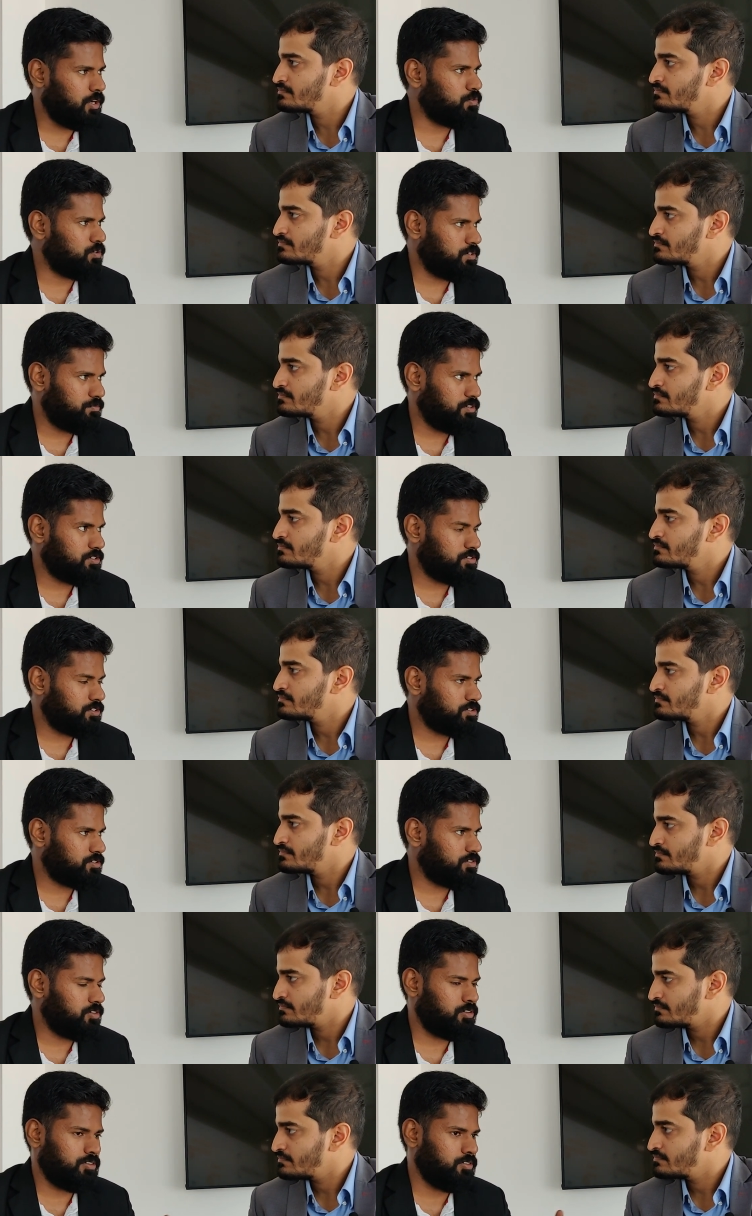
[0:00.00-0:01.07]
Speaker 1: cloud
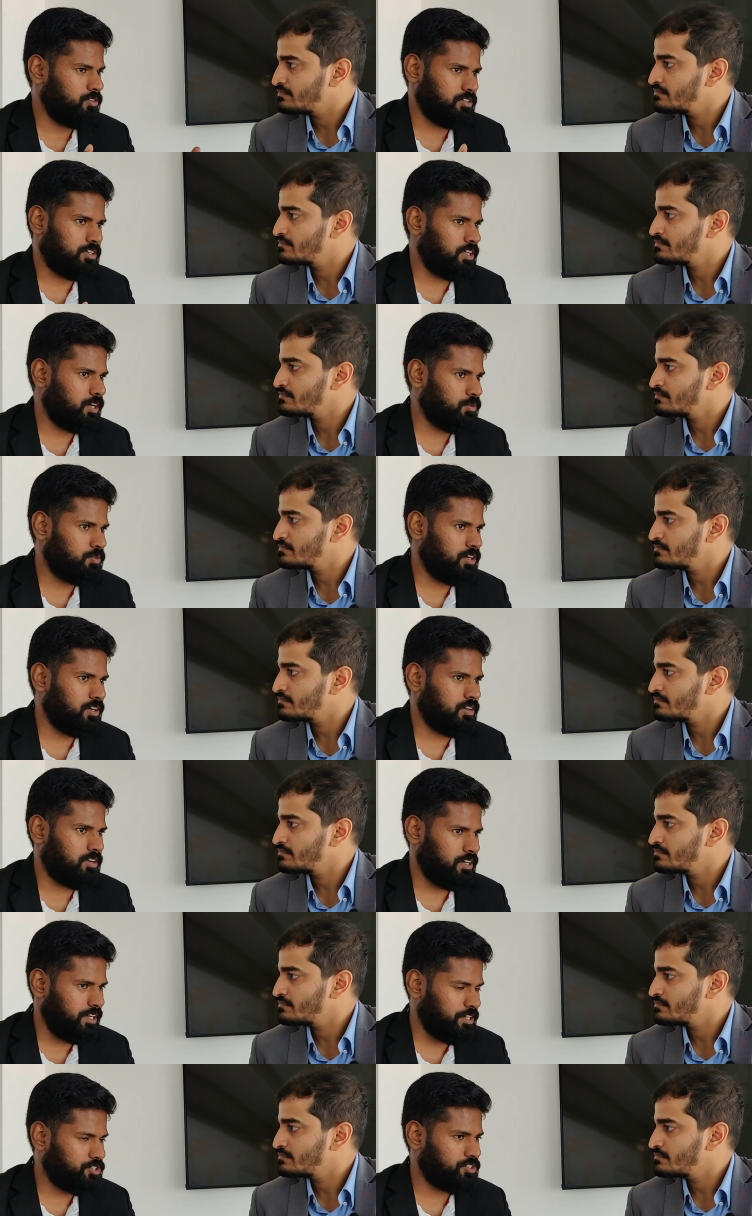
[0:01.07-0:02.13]
infrastructure or the, or the cloud uh,
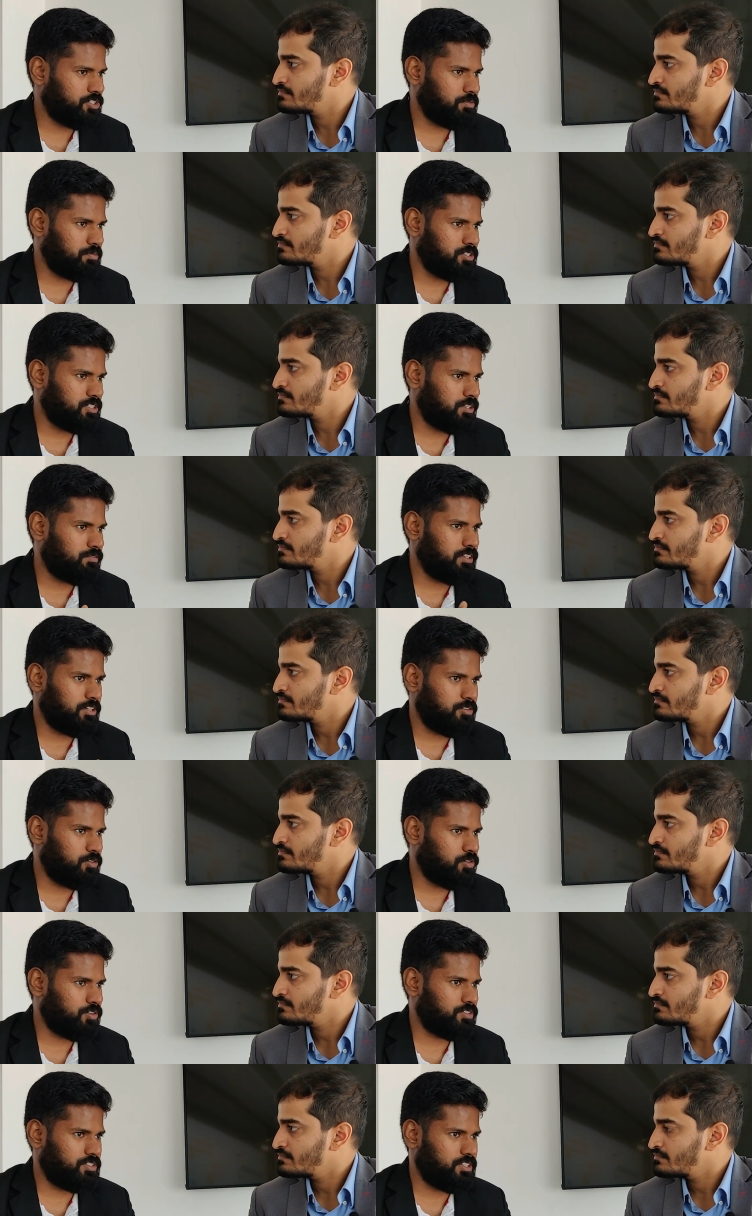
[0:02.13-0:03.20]
relationship itself that an
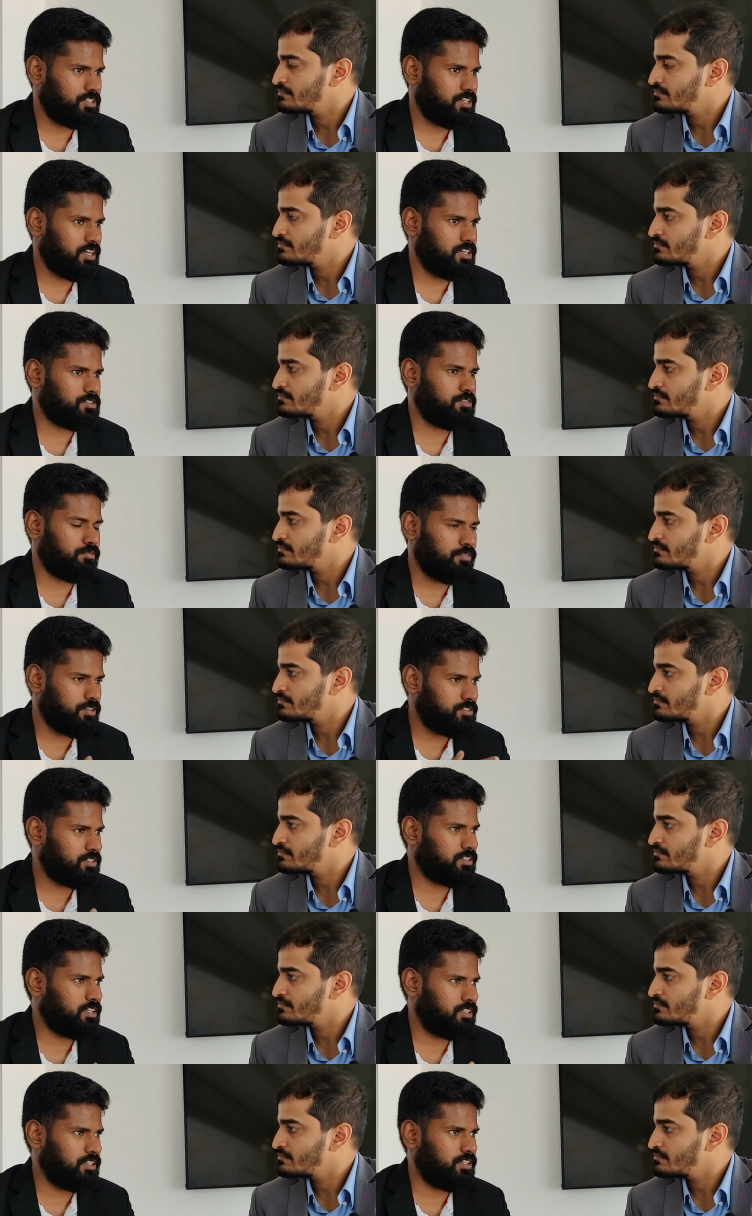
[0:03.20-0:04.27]
organization has, the first
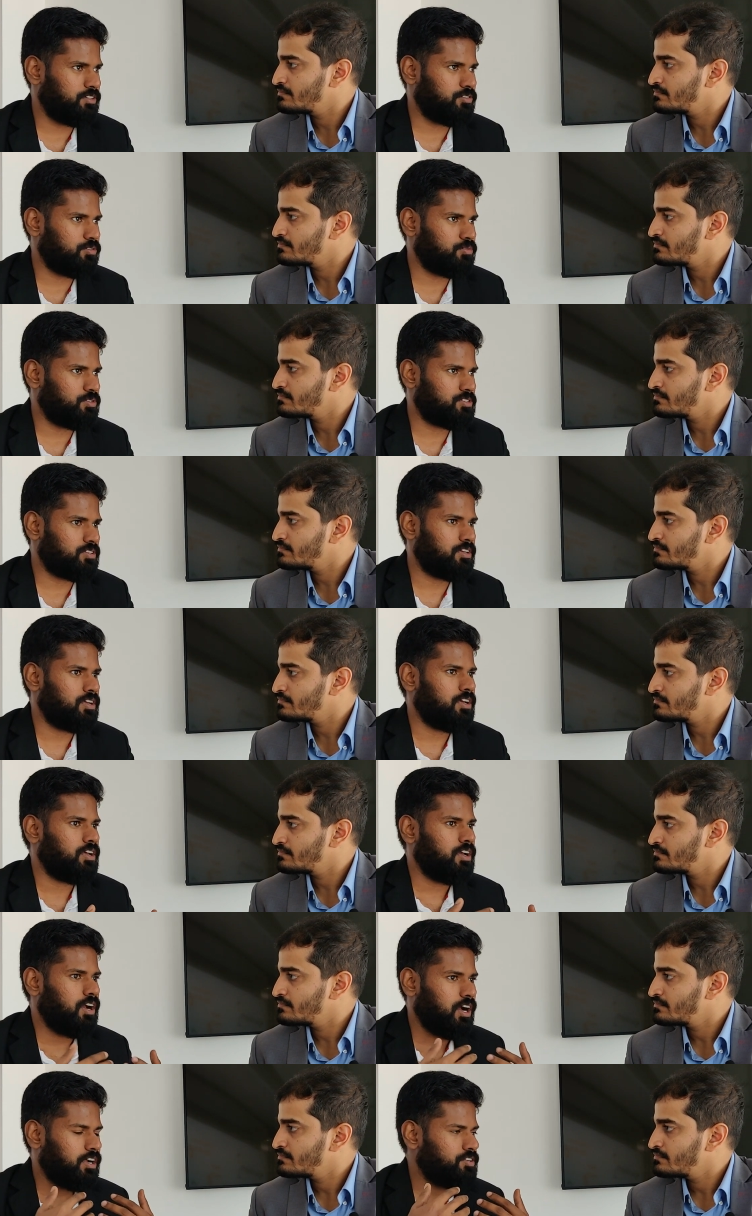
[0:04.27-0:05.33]
thing that they need to do is
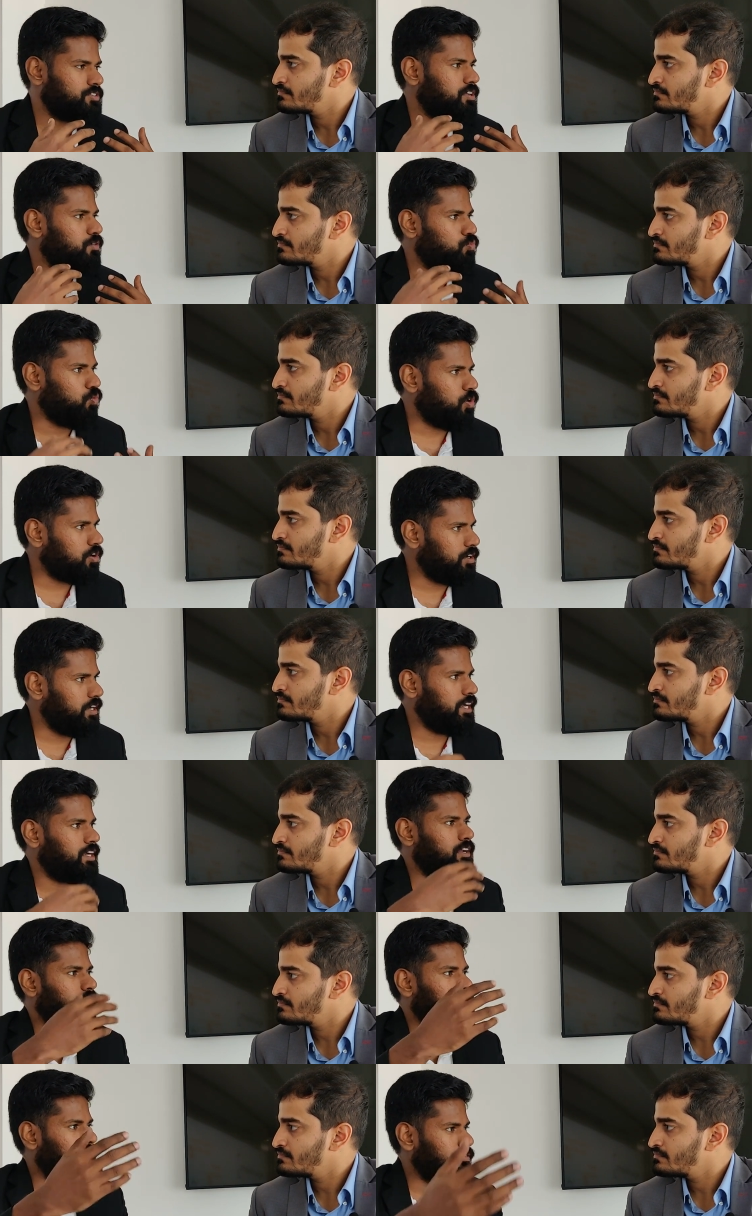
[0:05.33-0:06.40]
understand what
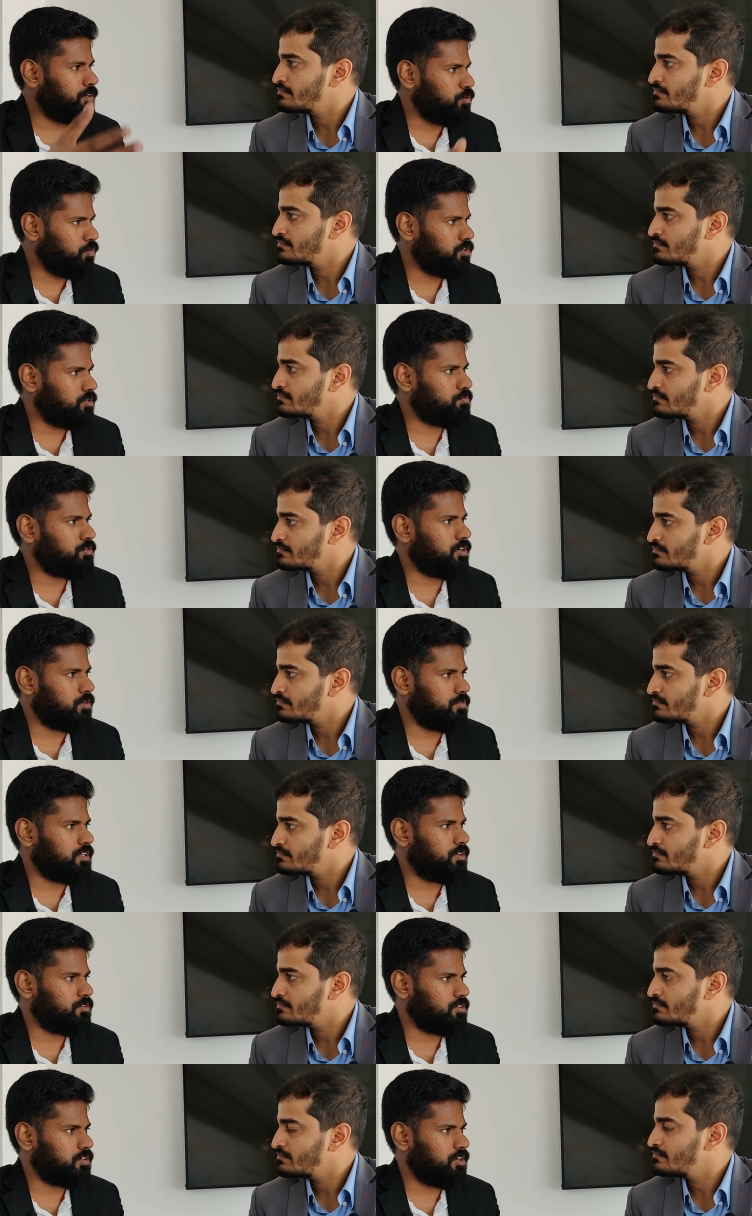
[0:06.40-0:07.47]
data are we going to put out
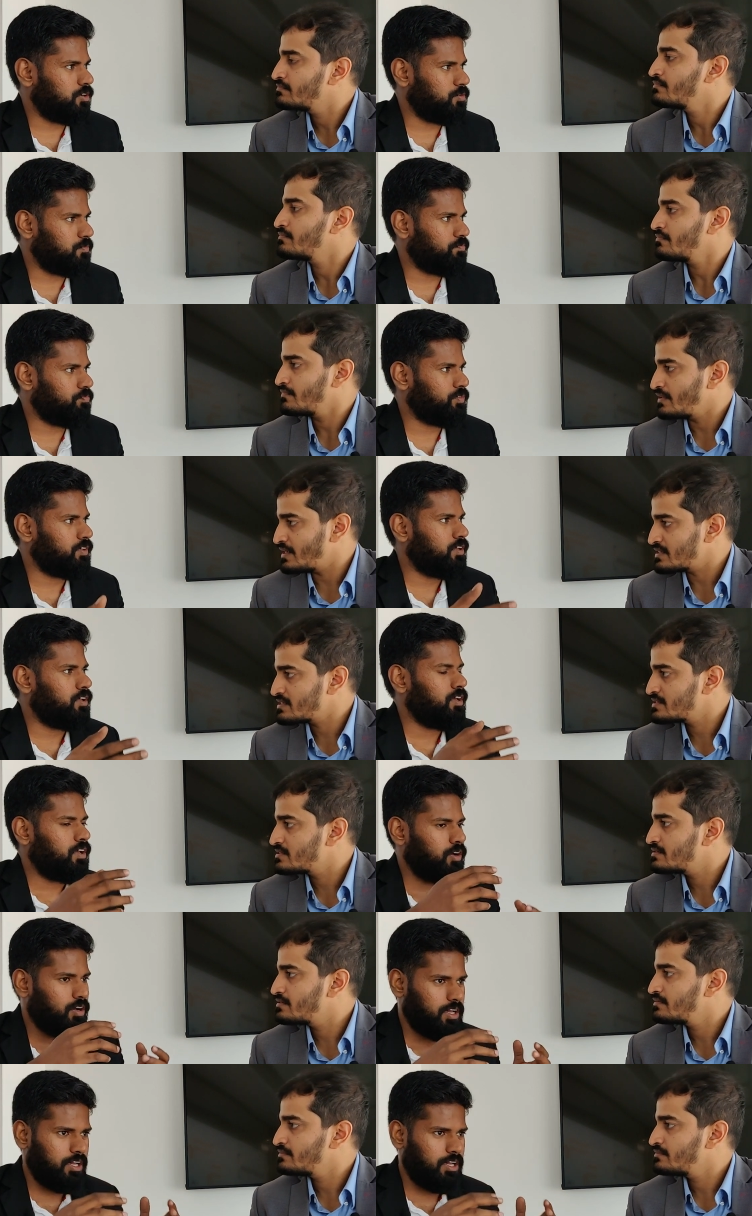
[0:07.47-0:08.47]
there on the cloud. Yes.